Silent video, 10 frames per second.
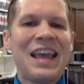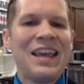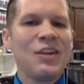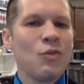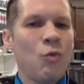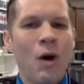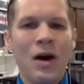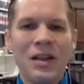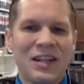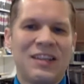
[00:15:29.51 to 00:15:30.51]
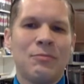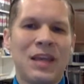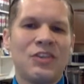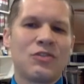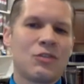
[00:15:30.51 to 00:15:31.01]
and quality of
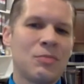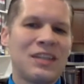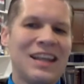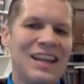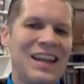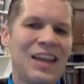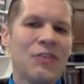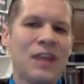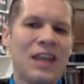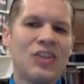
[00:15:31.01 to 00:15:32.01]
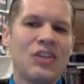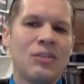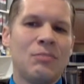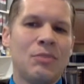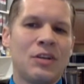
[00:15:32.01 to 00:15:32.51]
manuscripts than any other
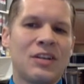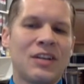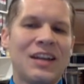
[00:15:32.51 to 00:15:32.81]
ancient book.